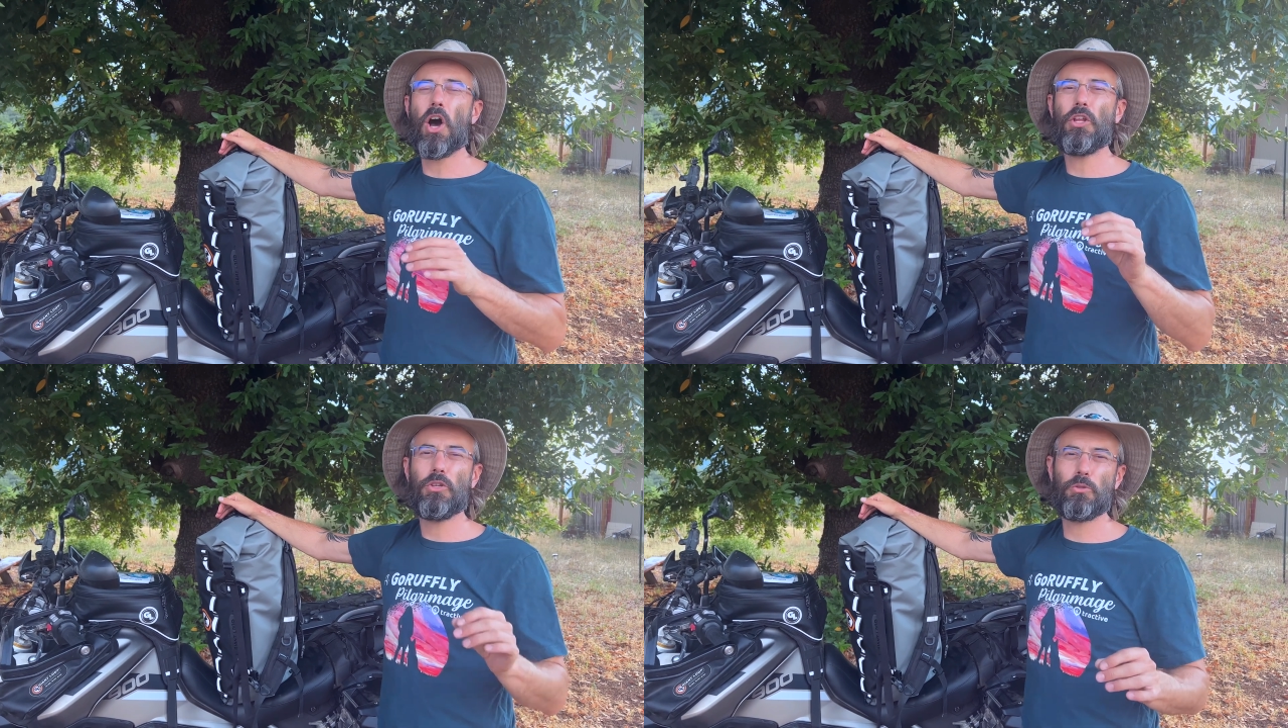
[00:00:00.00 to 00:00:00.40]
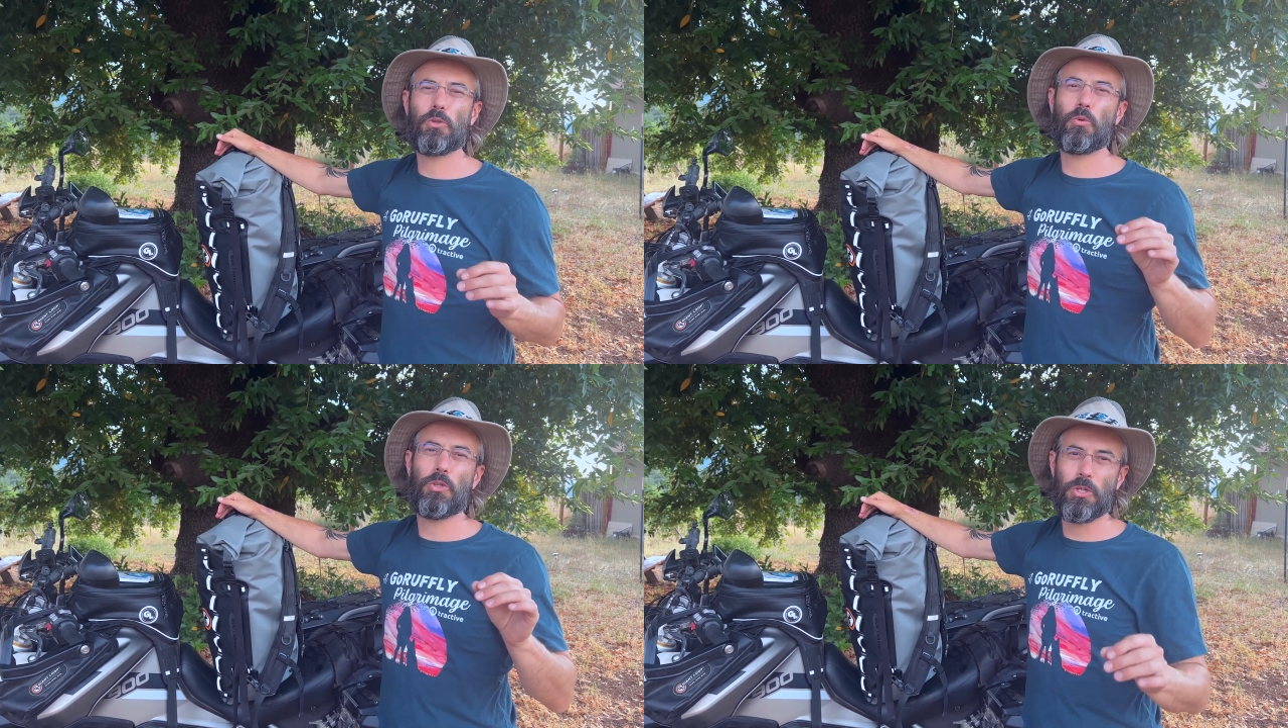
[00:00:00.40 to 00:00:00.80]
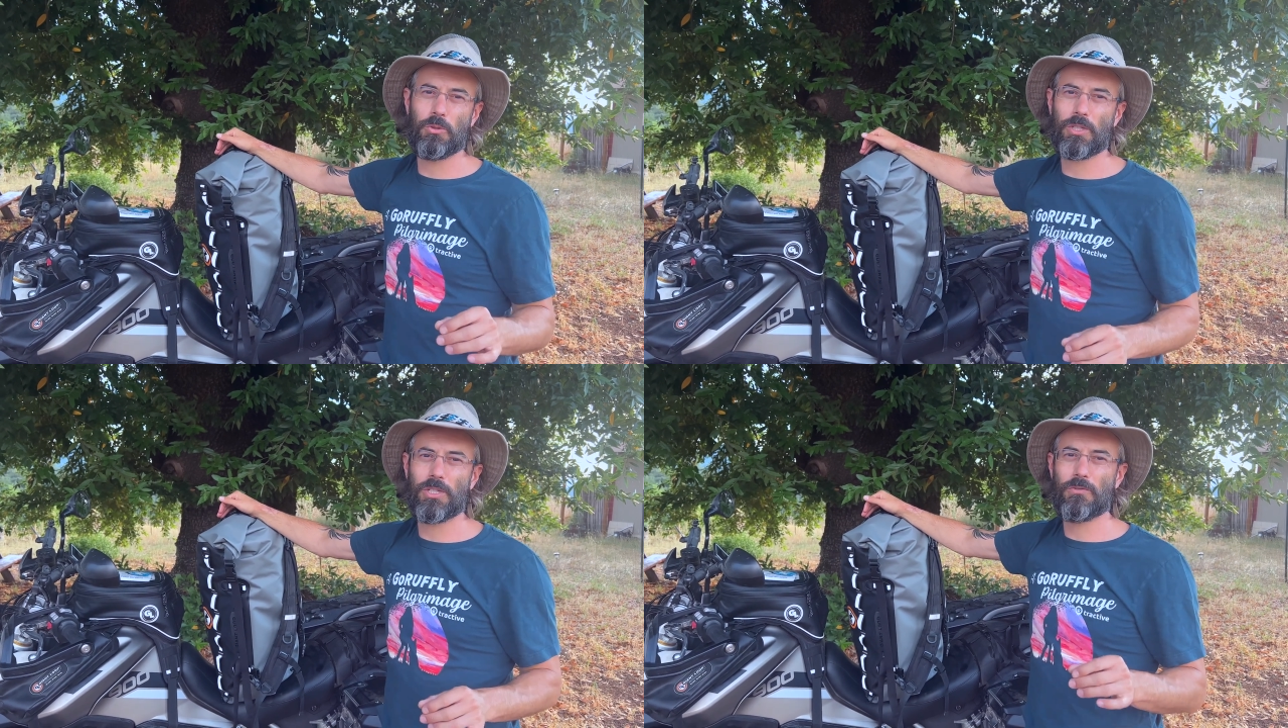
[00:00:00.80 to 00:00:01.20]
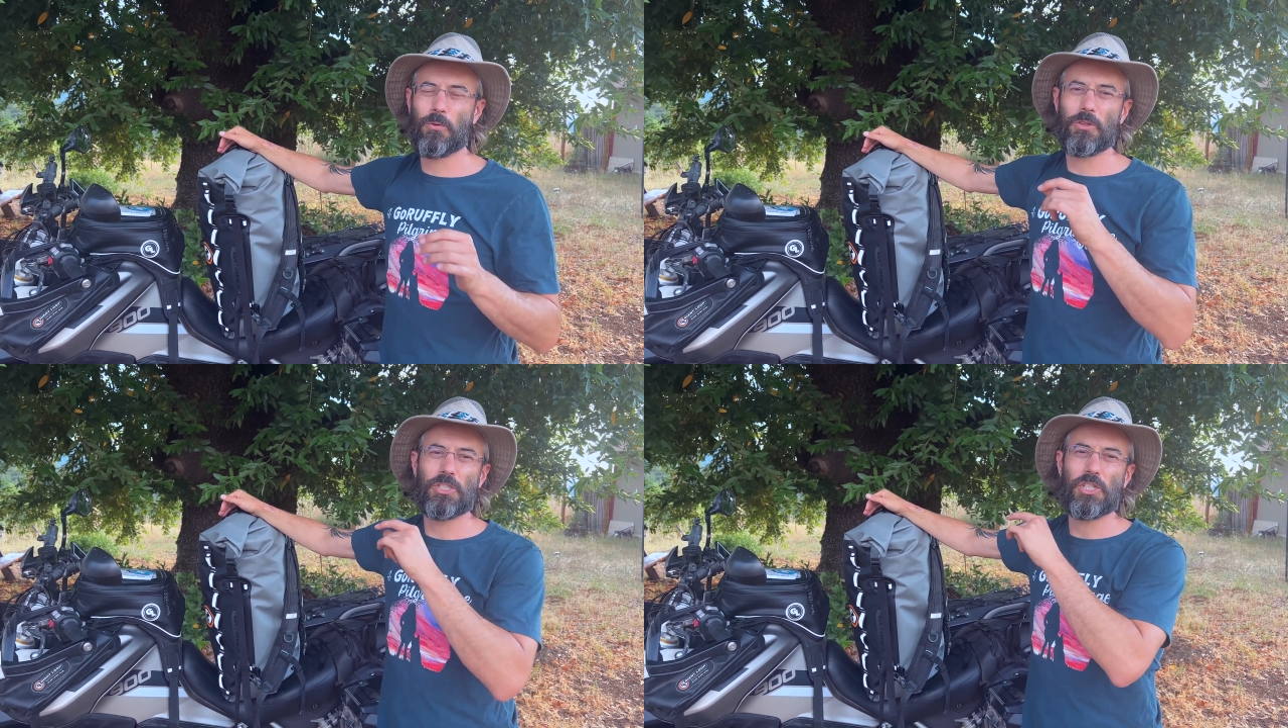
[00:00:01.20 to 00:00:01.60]
unusual uses
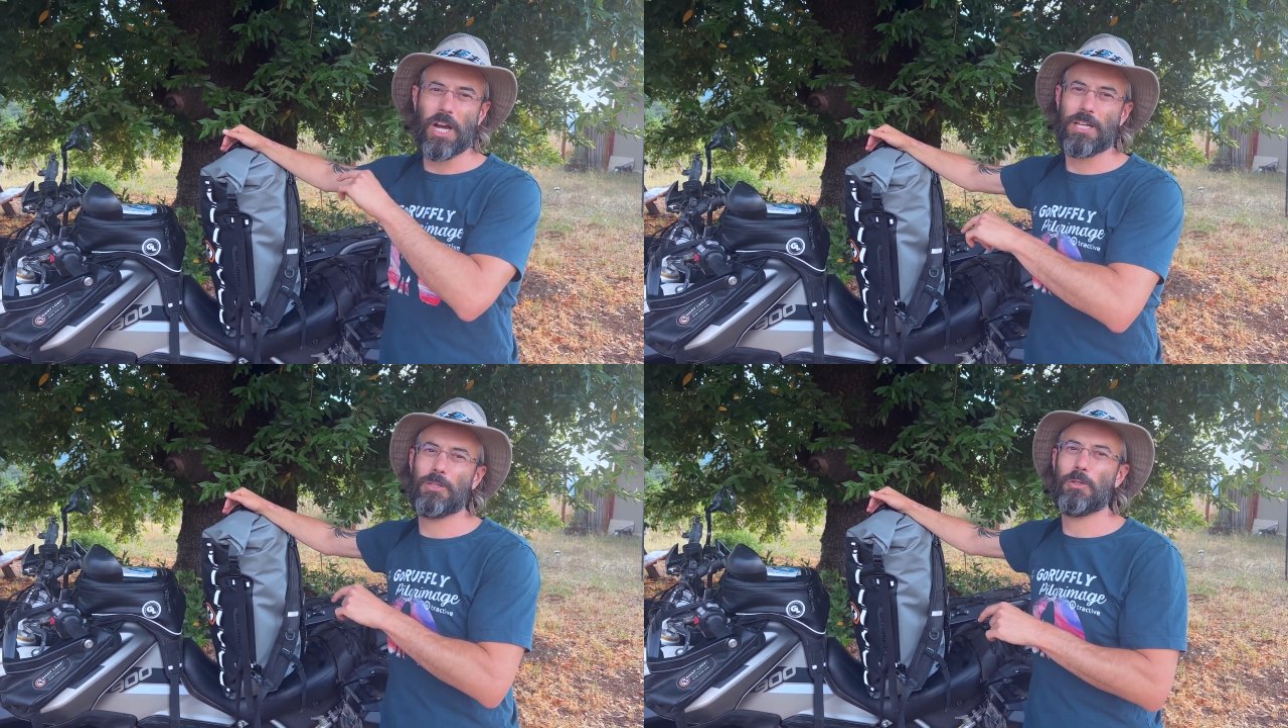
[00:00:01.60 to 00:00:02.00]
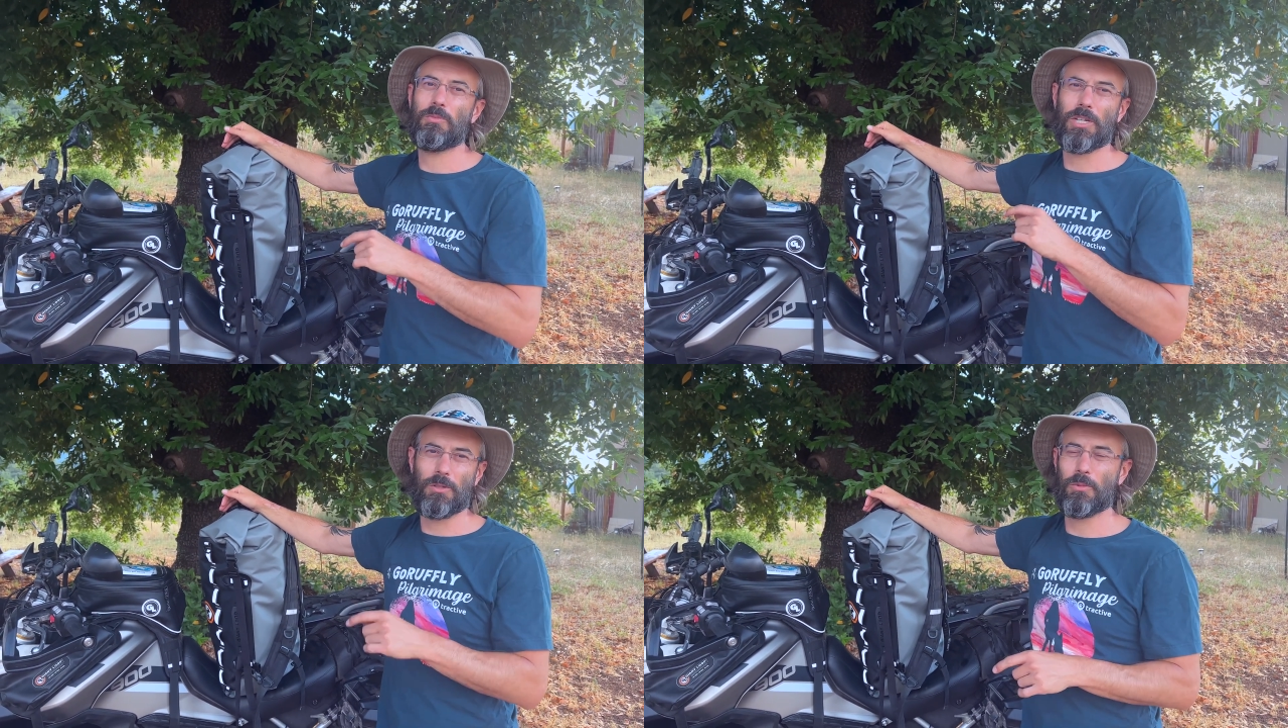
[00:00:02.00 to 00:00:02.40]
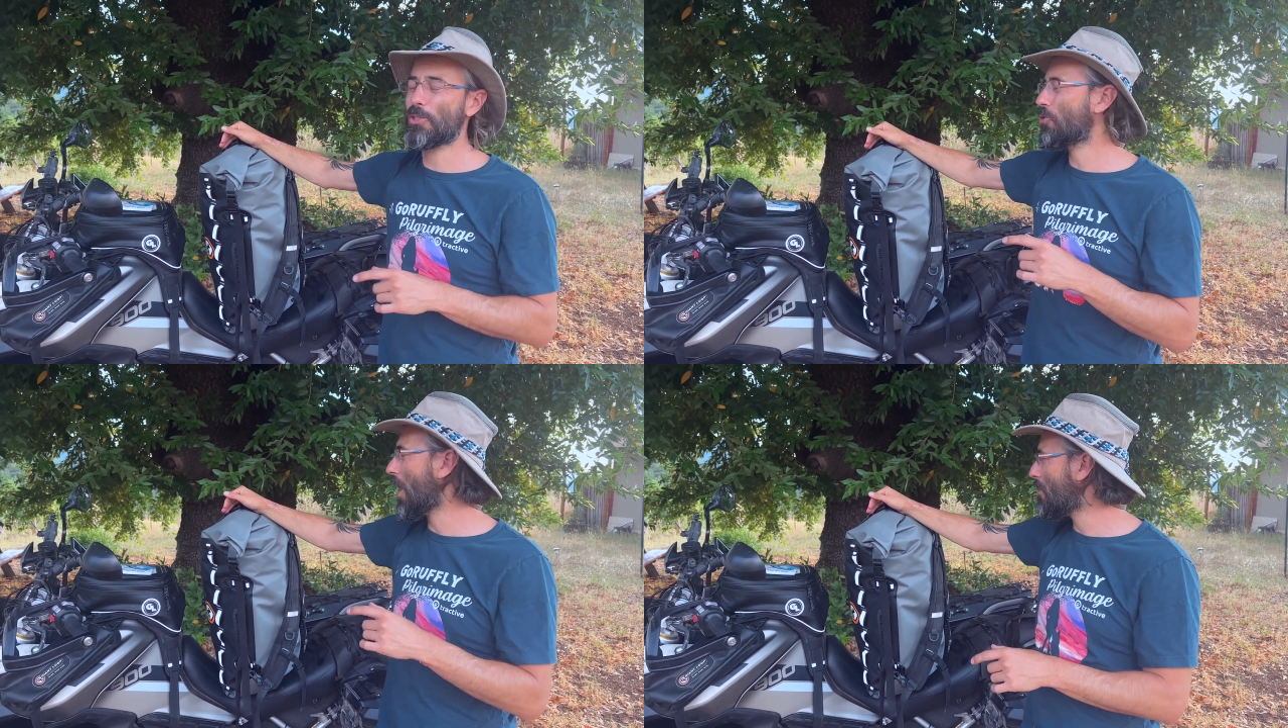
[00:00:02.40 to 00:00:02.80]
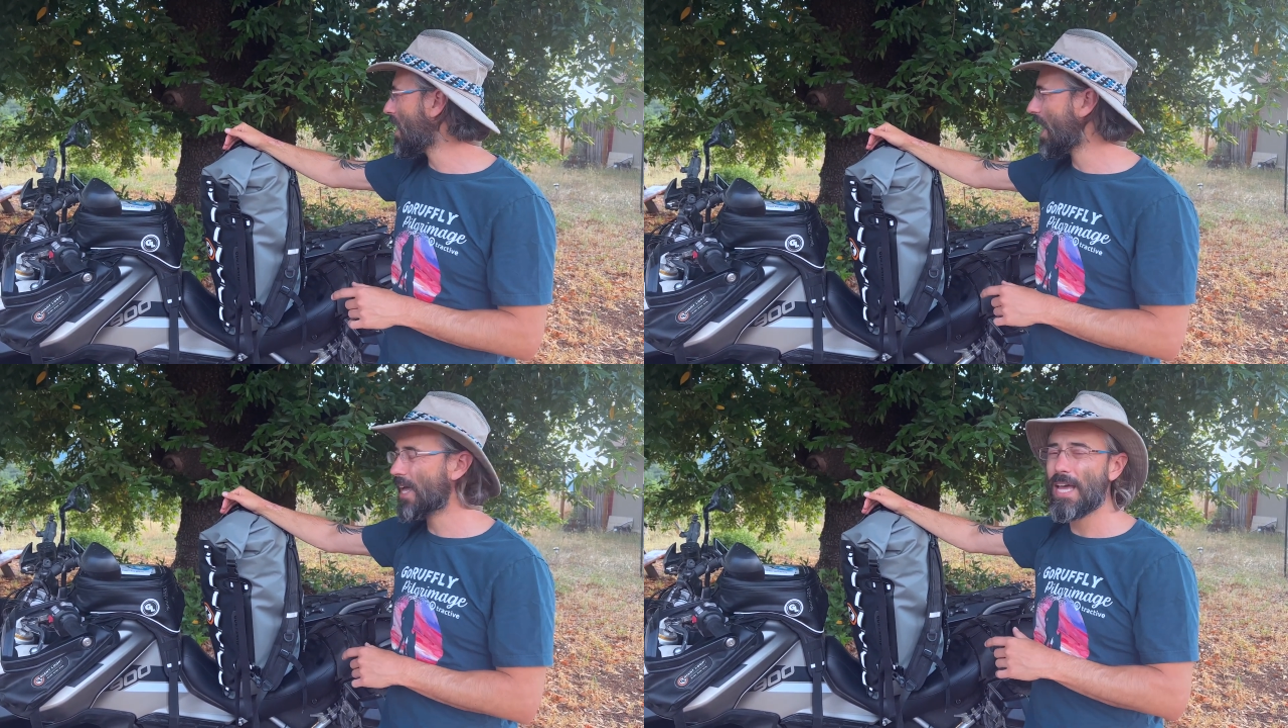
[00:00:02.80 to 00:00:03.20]
for the Giant Loop Tillamook dry
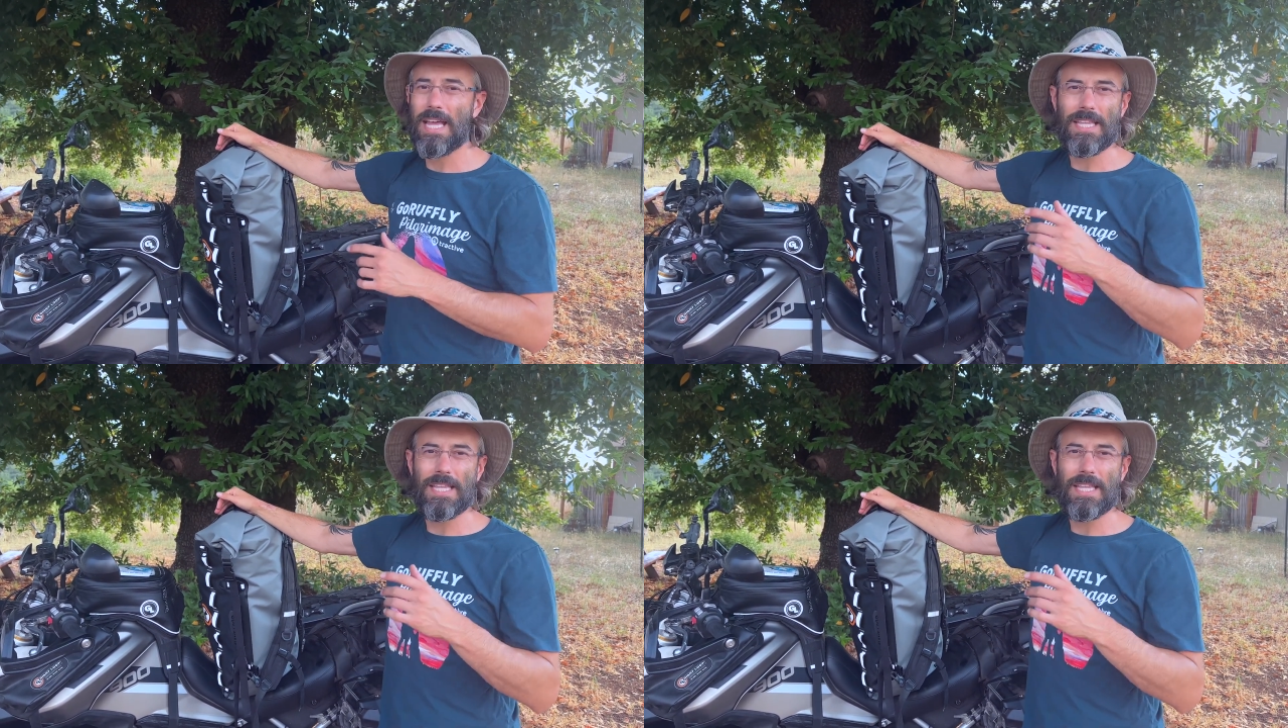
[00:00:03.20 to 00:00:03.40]
bag.